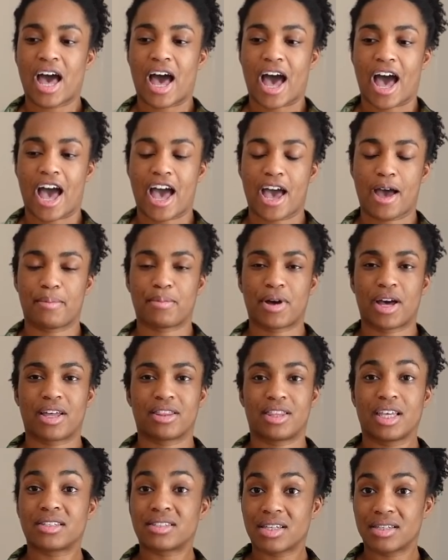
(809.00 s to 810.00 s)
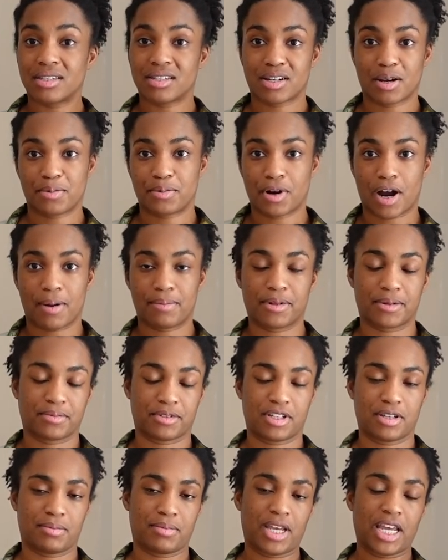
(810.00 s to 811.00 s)
Um, this isn't a problem
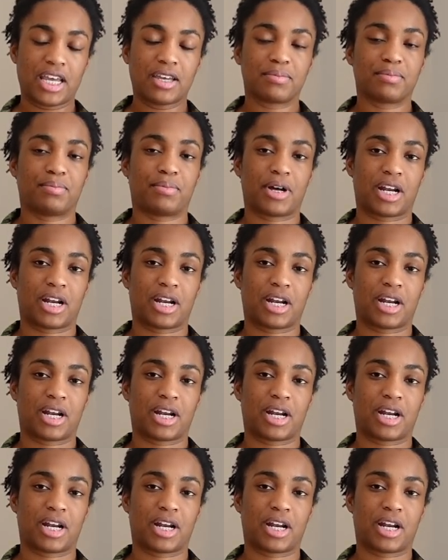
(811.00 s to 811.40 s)
to me,